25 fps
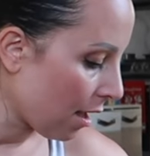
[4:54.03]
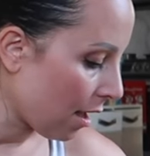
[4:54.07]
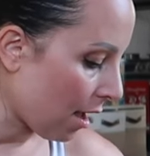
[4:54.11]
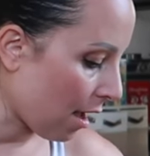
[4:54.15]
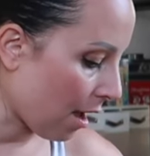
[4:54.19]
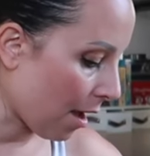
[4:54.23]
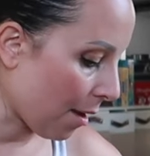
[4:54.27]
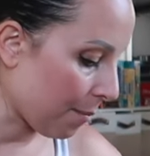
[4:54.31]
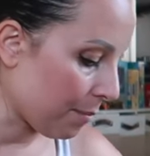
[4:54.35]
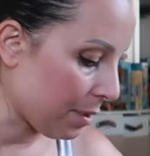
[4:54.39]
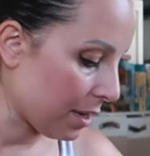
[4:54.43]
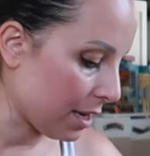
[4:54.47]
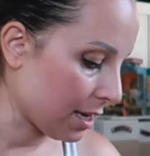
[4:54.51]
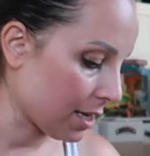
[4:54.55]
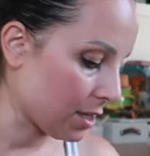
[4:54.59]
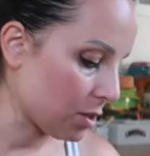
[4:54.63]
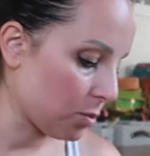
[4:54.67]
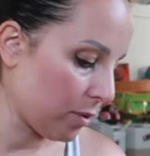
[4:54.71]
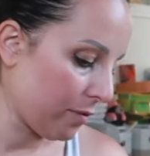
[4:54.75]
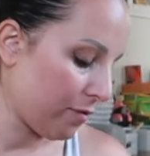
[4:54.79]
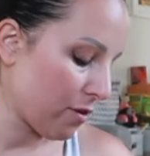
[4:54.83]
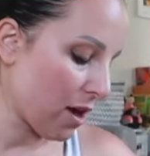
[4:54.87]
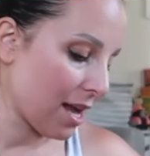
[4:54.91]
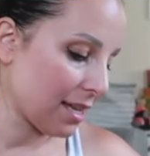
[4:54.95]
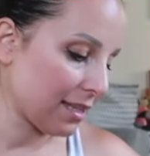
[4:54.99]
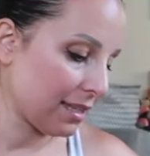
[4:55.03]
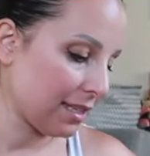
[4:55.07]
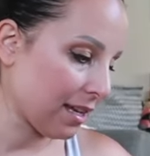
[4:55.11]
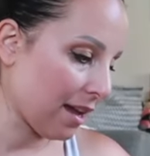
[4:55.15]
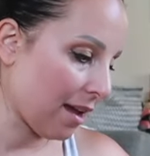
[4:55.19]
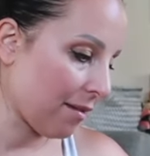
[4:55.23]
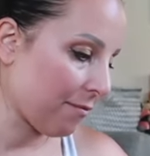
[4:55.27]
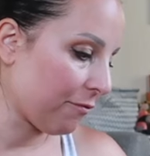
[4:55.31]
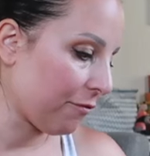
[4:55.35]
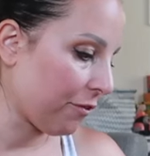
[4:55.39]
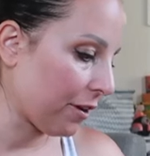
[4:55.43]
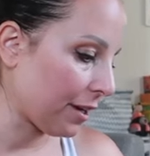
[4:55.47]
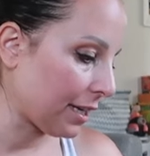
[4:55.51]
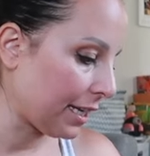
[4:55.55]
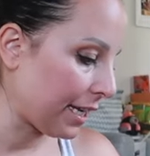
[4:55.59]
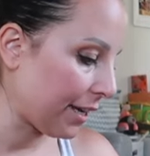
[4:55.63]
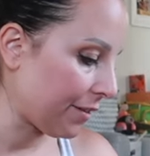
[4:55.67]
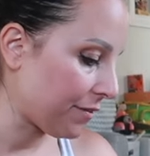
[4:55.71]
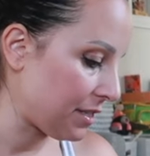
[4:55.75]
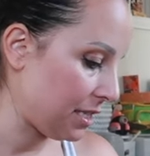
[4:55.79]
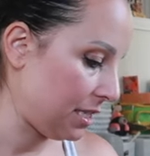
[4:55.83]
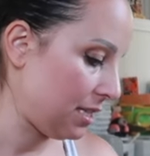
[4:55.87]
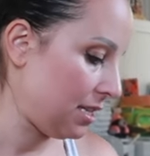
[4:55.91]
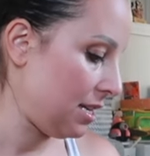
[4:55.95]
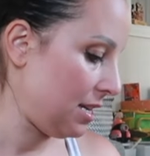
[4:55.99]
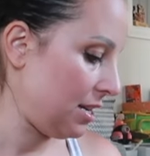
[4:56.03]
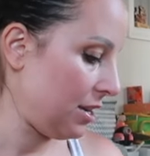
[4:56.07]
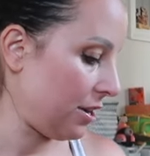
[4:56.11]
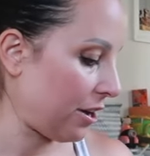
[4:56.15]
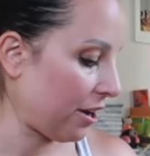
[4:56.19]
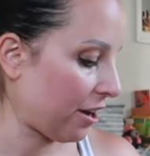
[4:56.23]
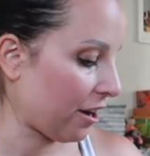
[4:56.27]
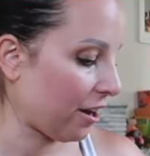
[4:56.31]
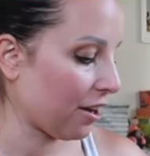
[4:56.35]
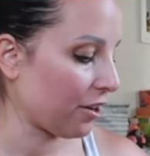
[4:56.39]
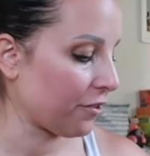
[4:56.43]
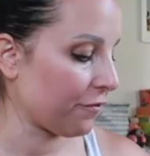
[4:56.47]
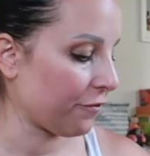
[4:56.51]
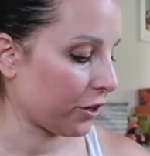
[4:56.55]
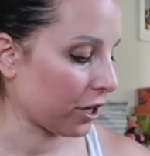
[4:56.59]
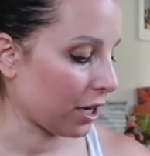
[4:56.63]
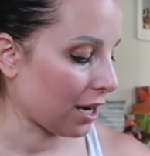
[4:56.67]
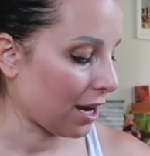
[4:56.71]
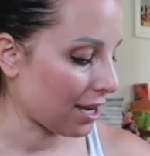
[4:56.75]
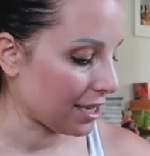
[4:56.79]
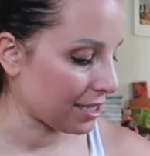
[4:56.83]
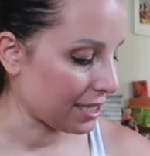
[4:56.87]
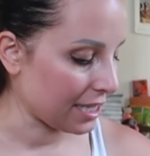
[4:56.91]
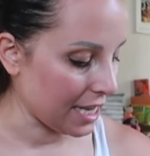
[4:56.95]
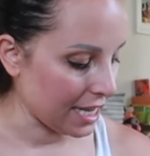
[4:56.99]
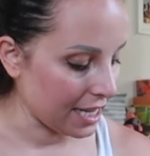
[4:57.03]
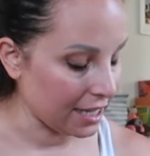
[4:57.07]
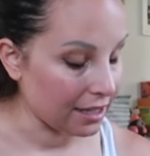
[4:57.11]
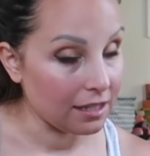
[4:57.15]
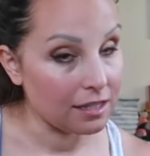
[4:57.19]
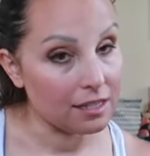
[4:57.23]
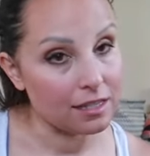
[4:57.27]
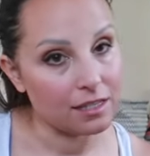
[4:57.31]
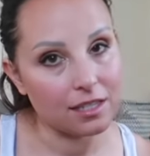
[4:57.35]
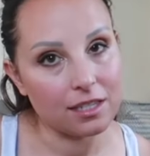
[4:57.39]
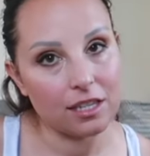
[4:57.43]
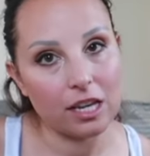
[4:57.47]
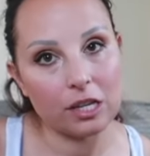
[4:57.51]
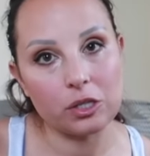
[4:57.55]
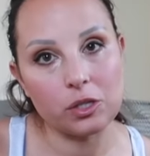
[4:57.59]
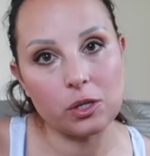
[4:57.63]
Um, because we've got some fun gifts in here for cousins.